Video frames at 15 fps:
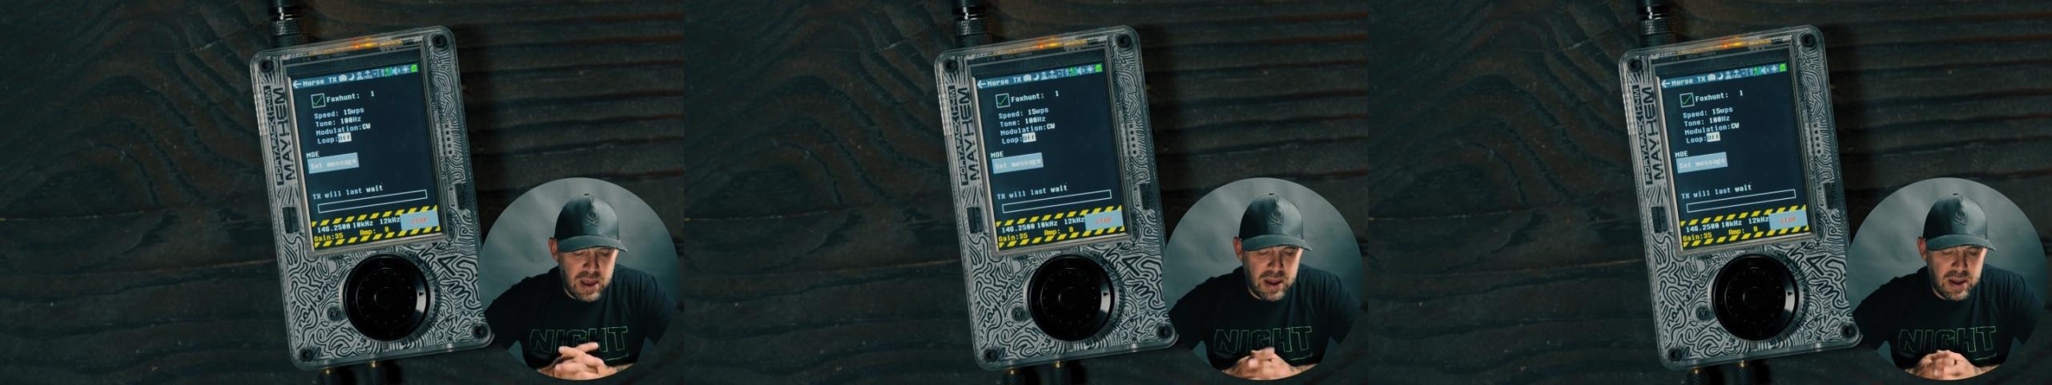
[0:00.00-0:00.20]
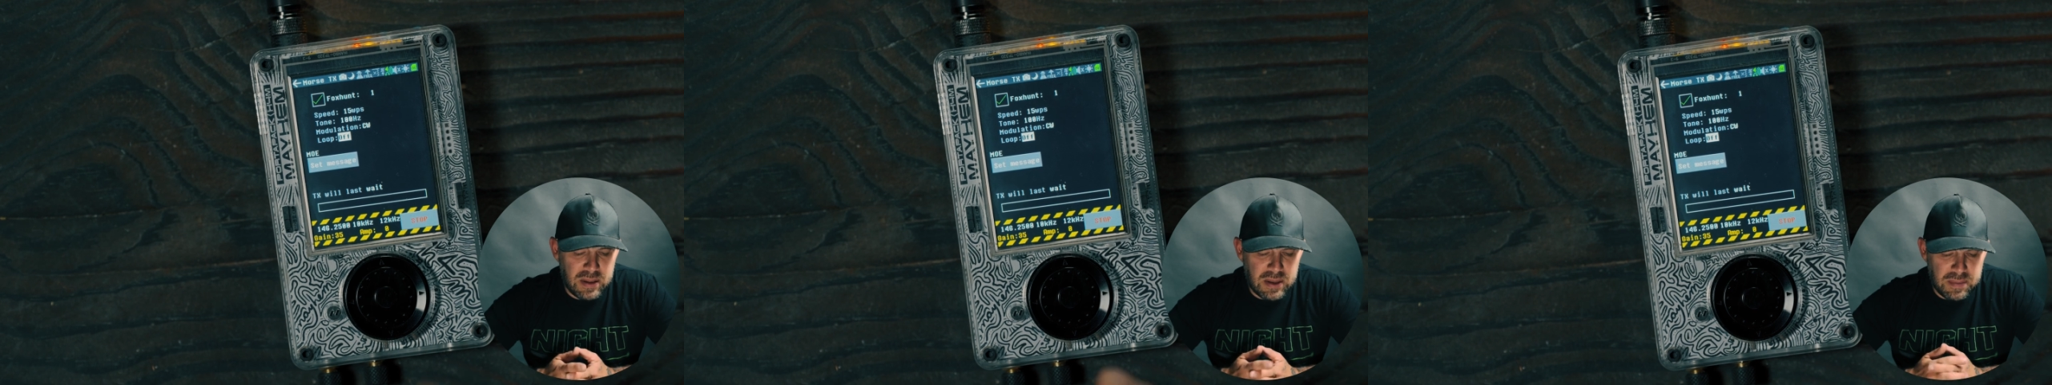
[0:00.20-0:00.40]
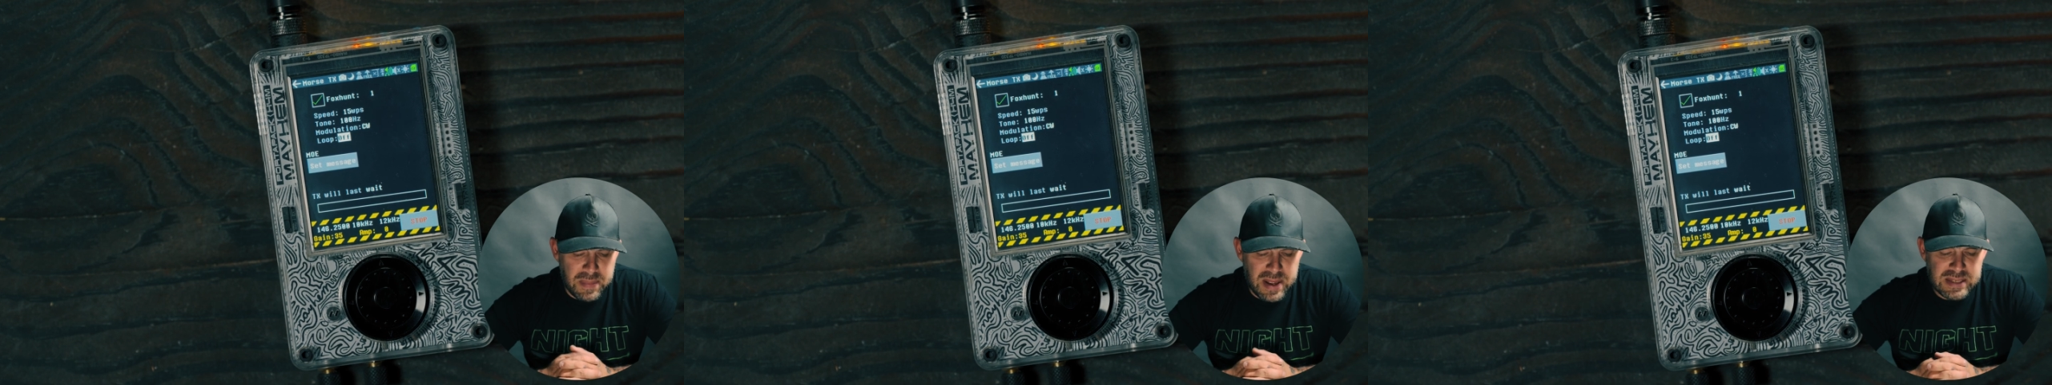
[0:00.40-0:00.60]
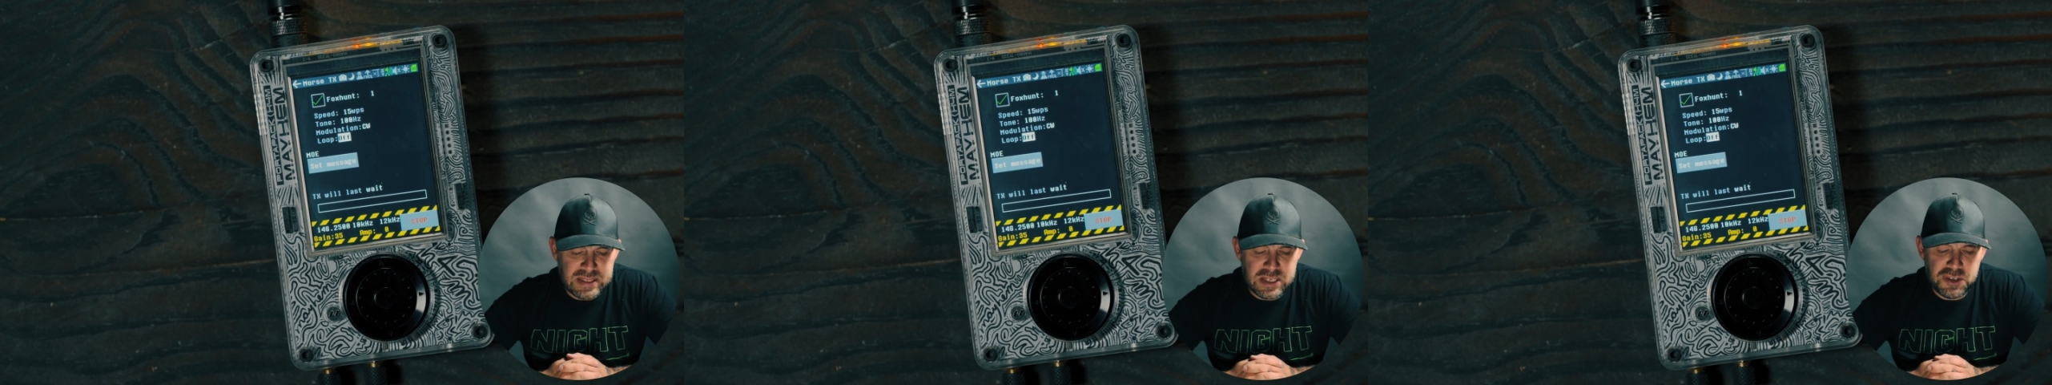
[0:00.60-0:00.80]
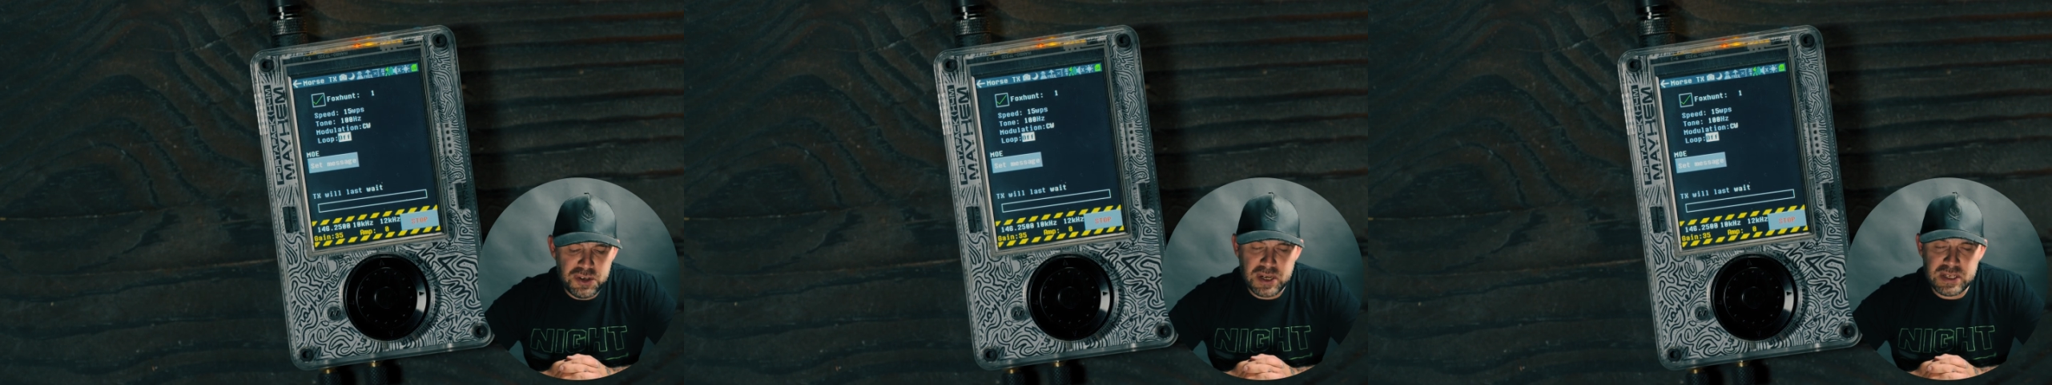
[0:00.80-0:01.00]
Uh, the
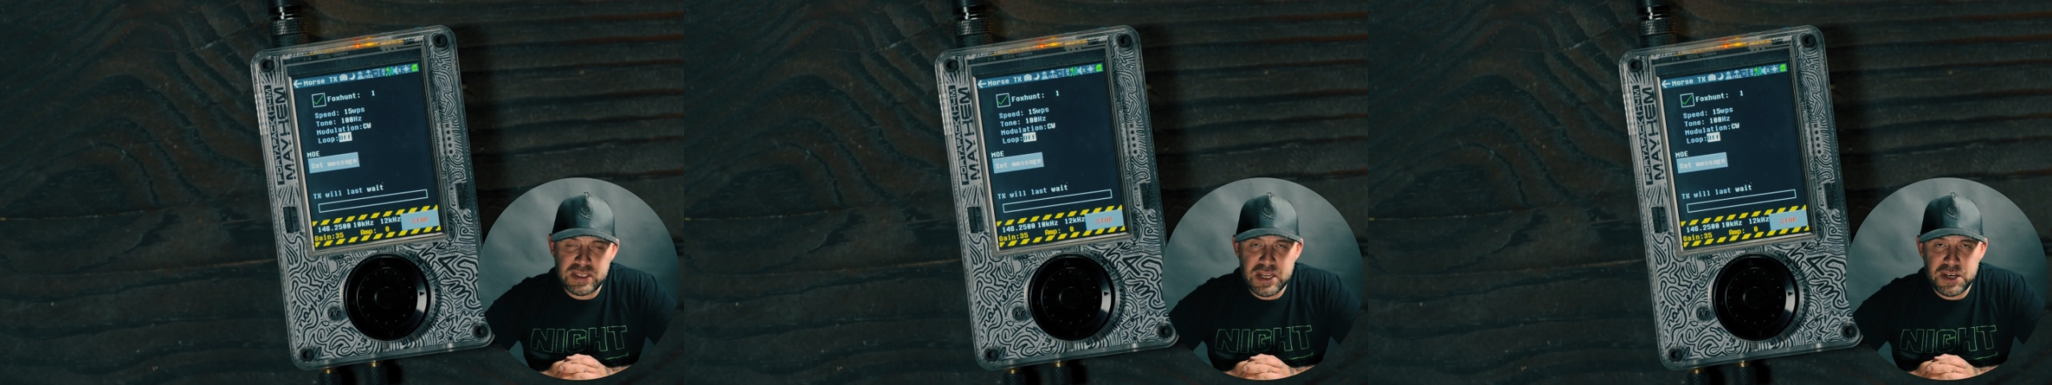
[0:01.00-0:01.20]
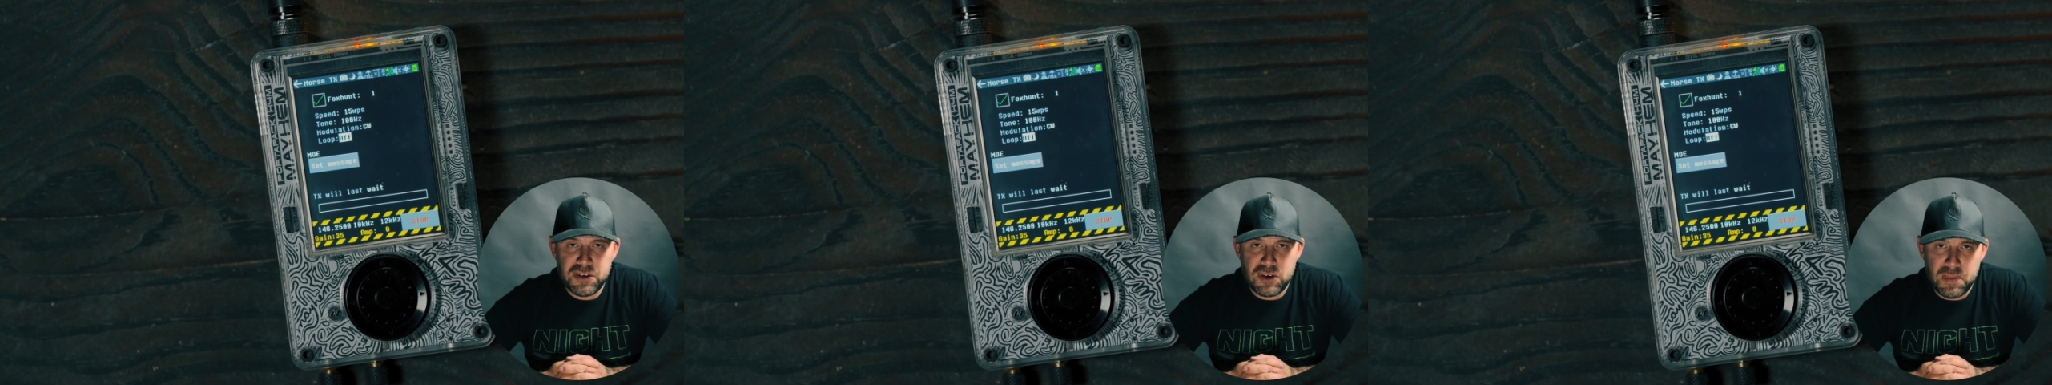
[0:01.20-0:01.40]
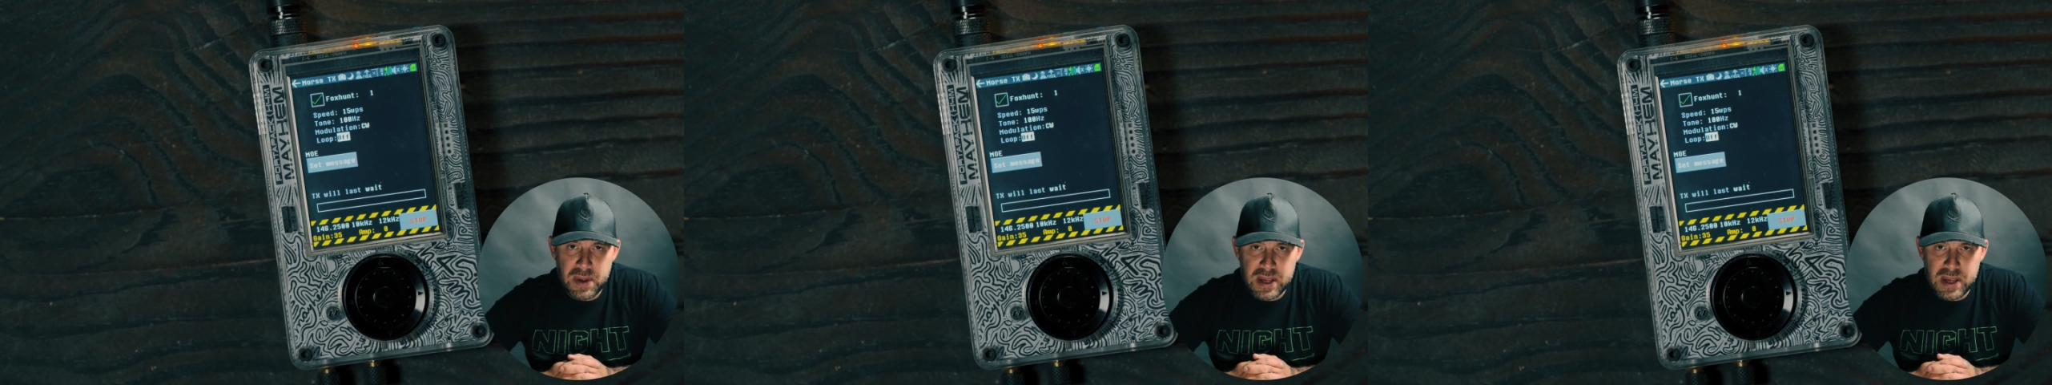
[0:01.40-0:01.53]
message, you can set your